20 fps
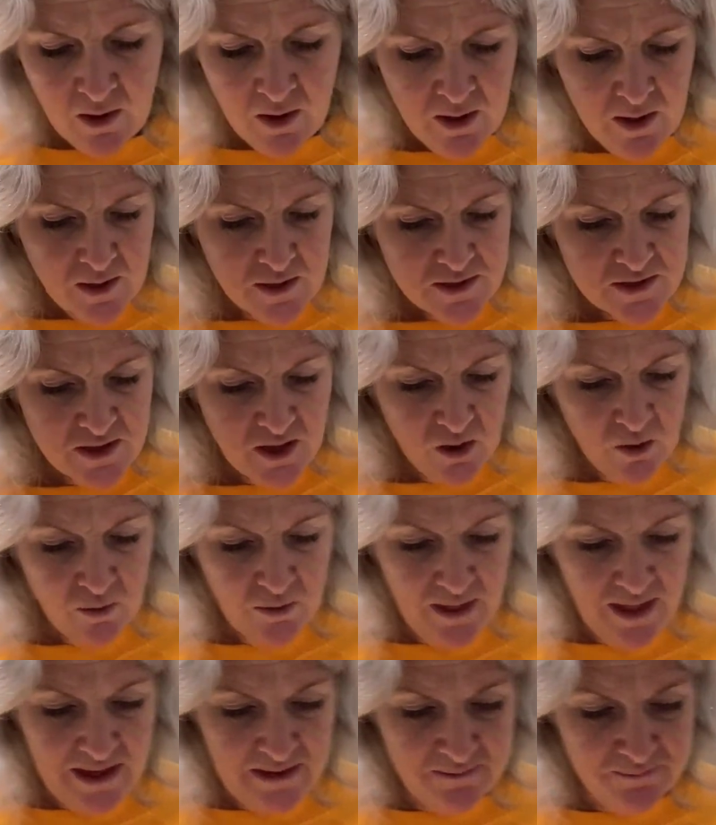So
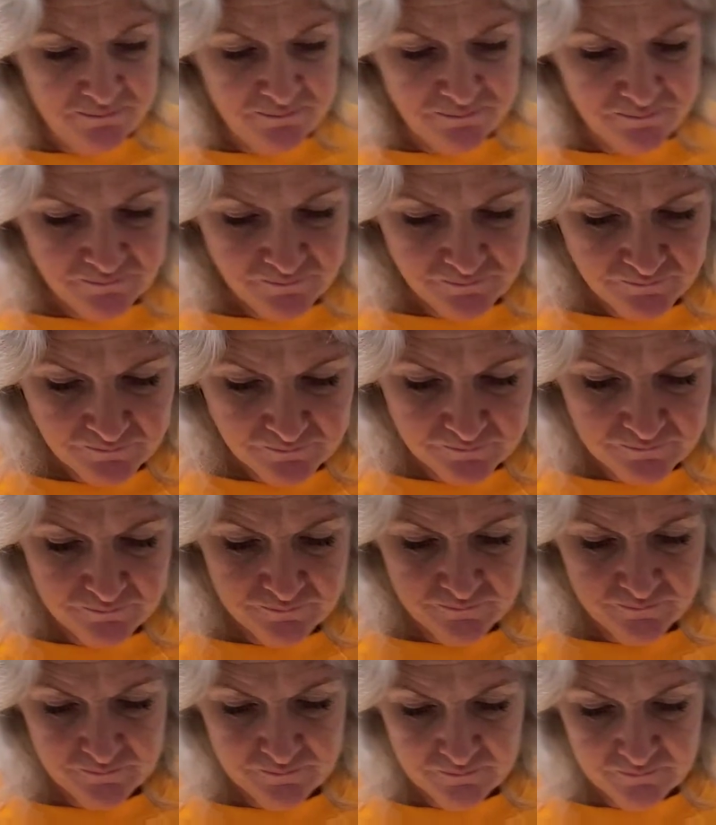then,
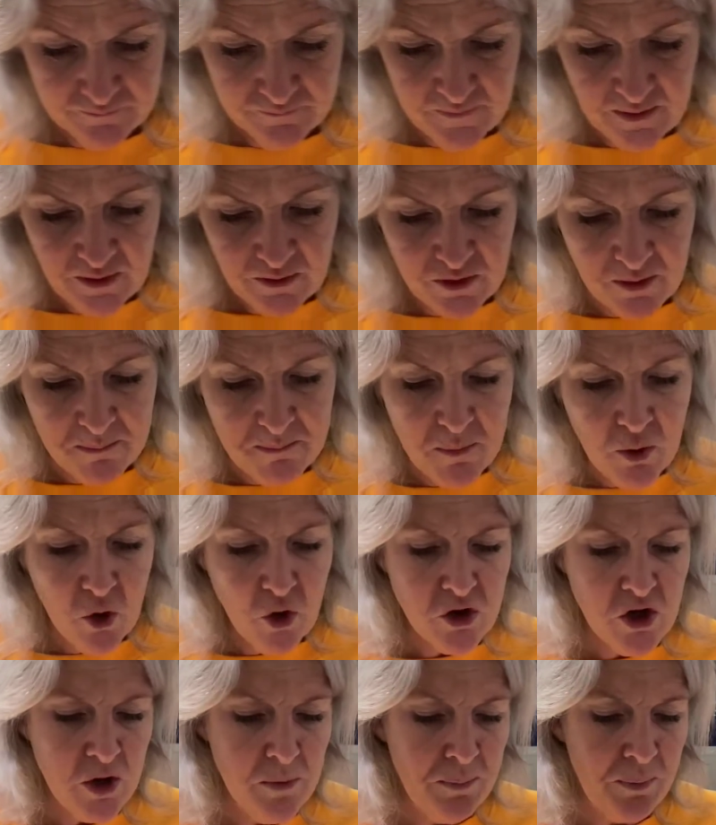the more
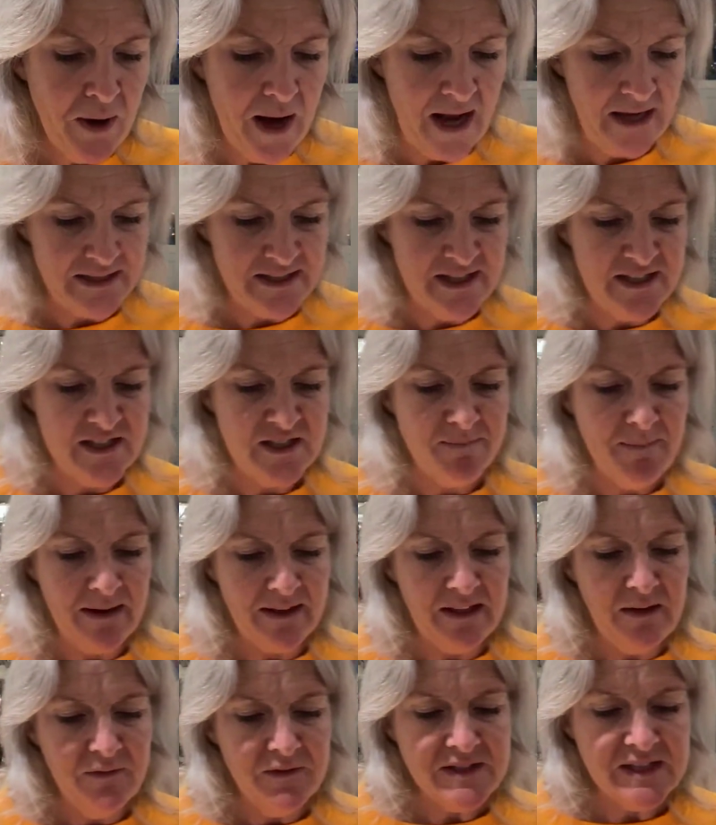you practice
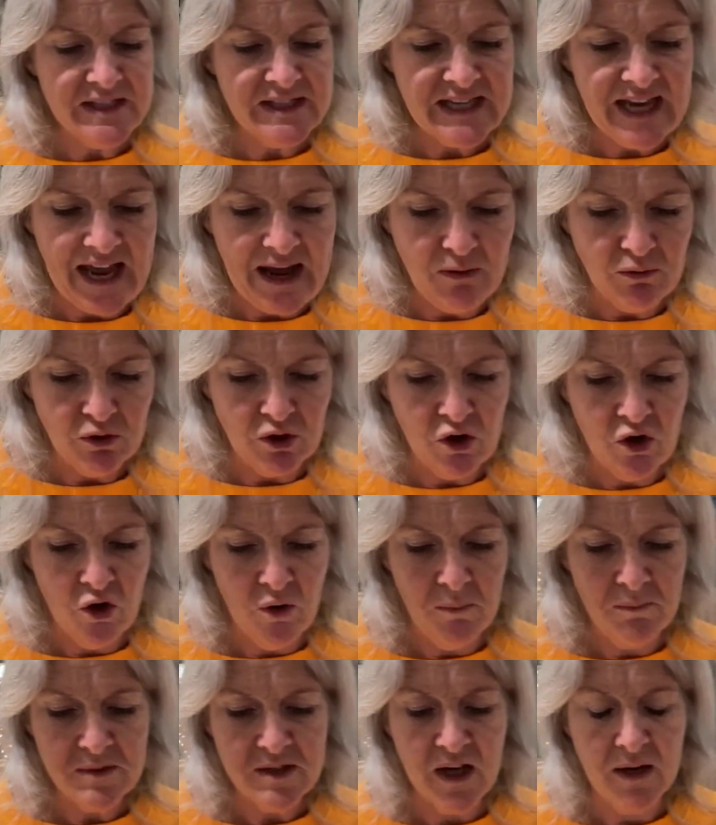magnificent
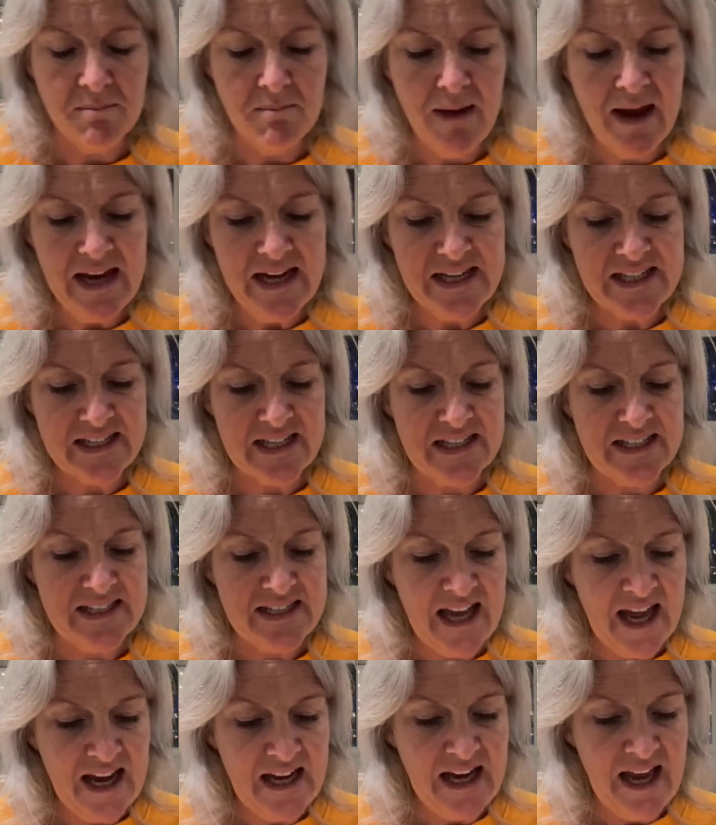outcomes and make it a
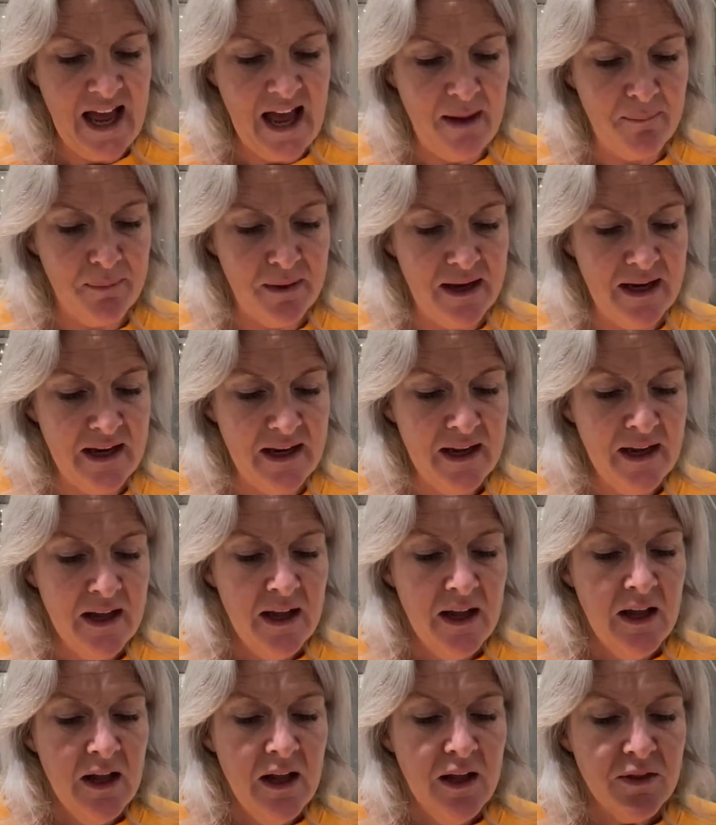daily habit,
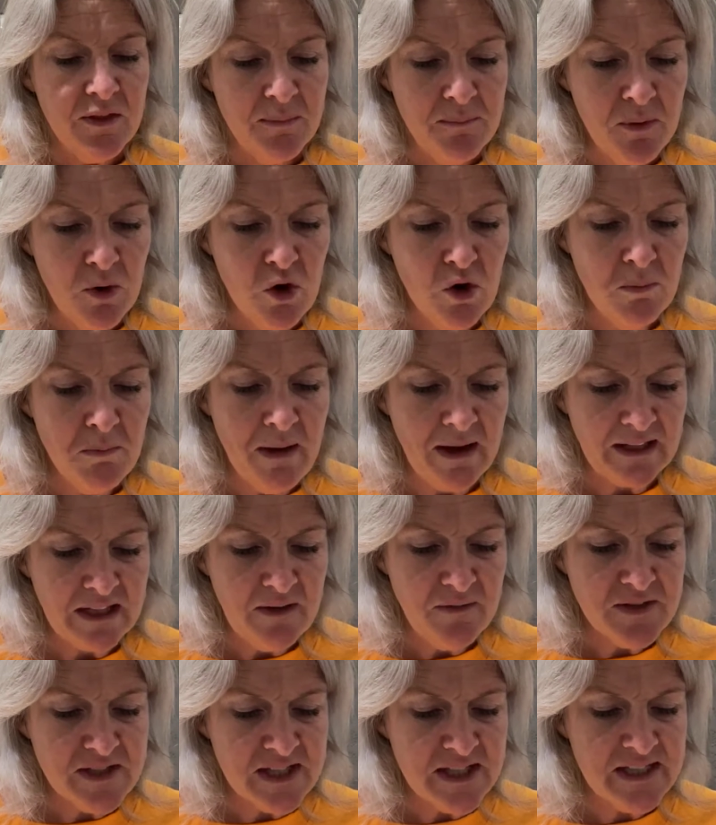the more
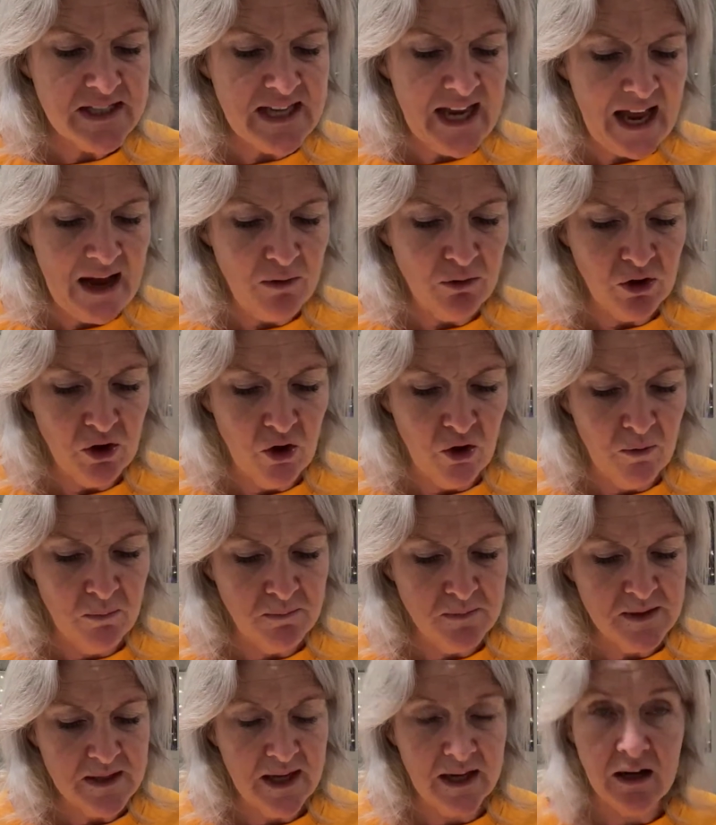magnificent
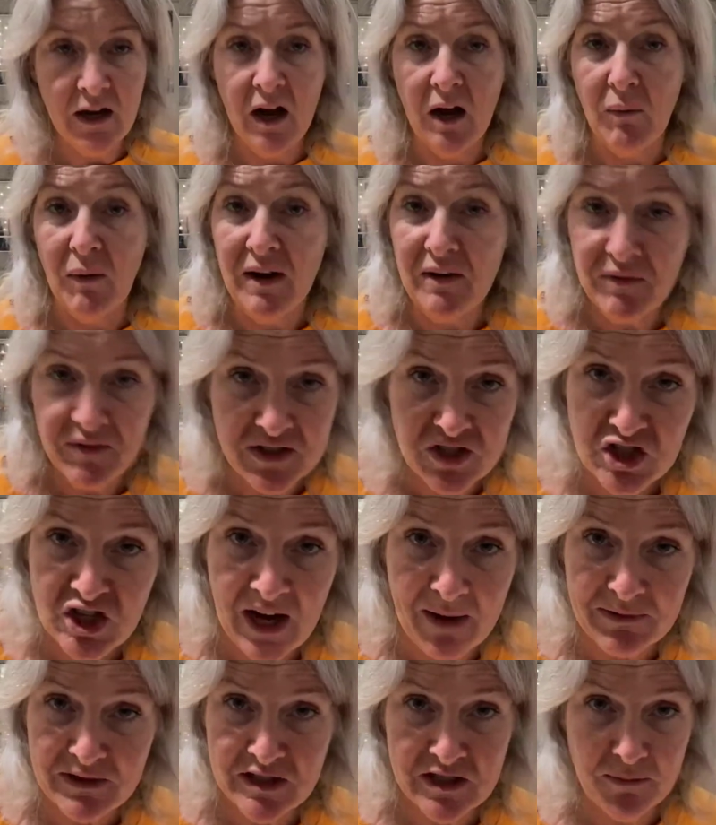outcomes. I can't wait for this
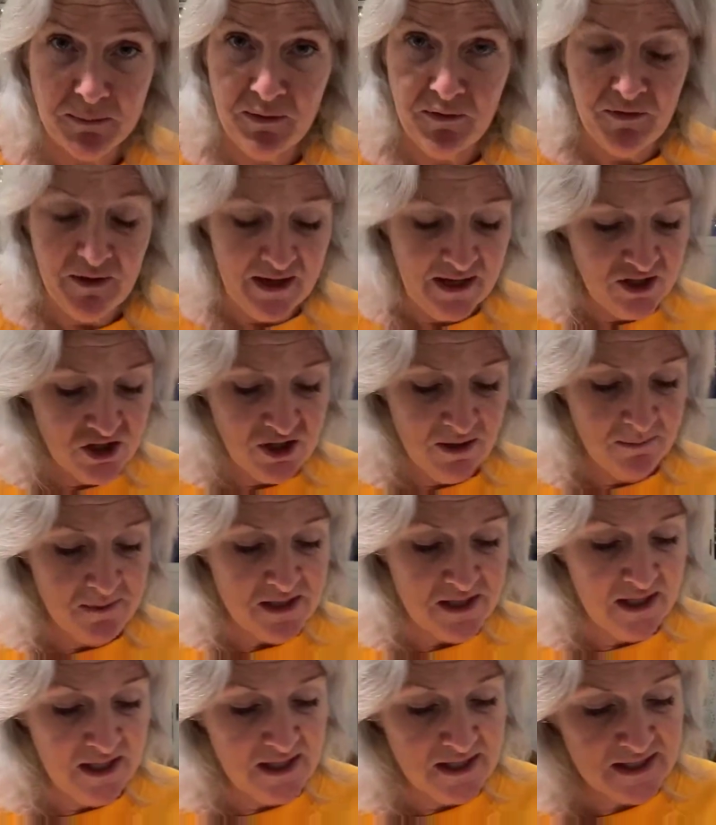chapter to be finished. I'm
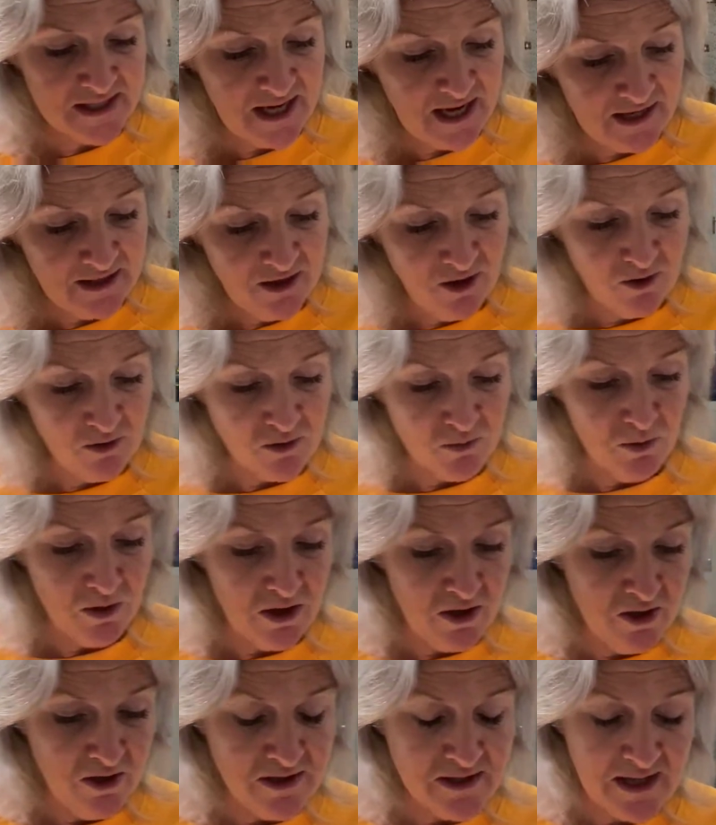sick of saying those
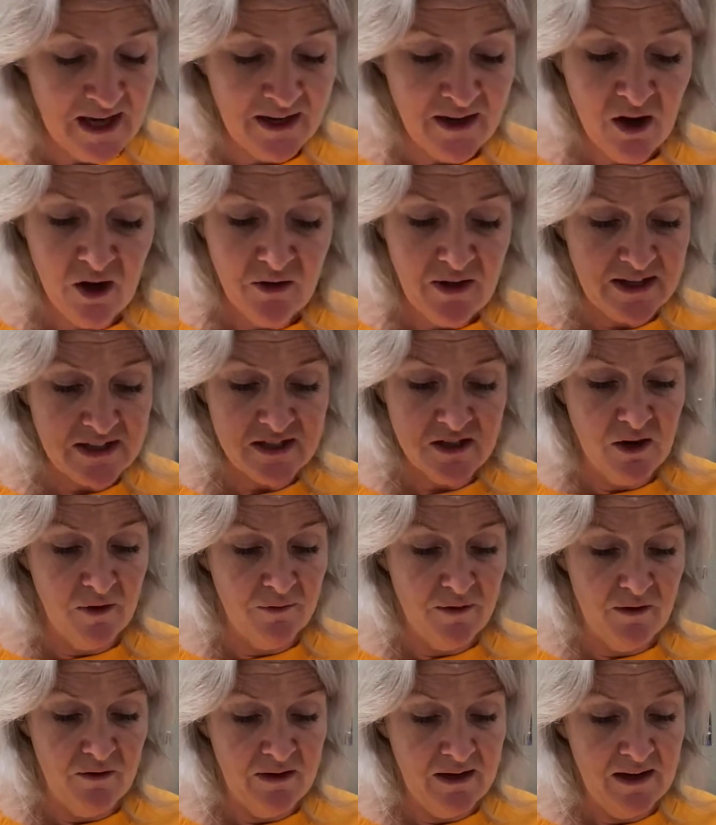words. I know that's not
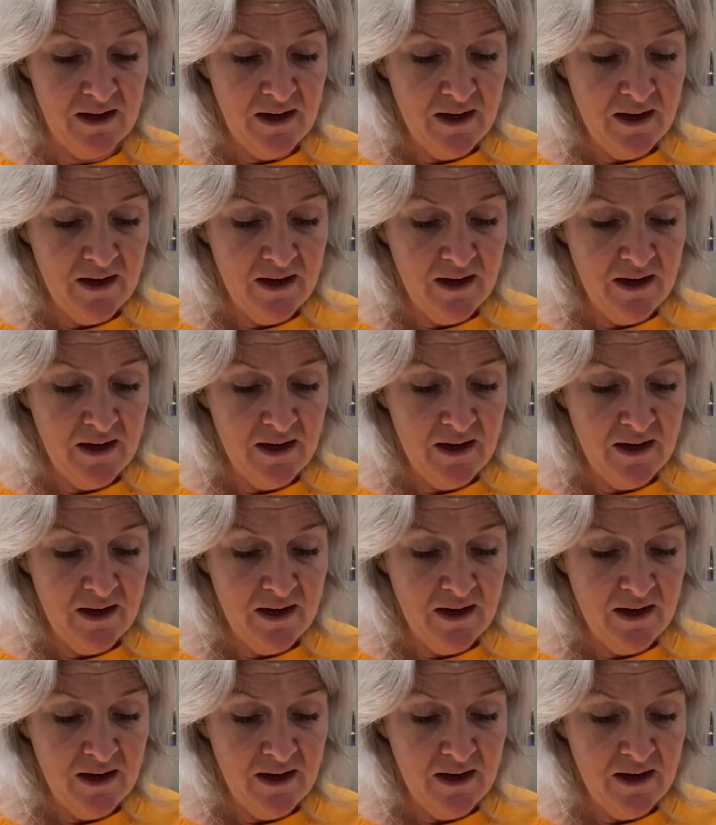very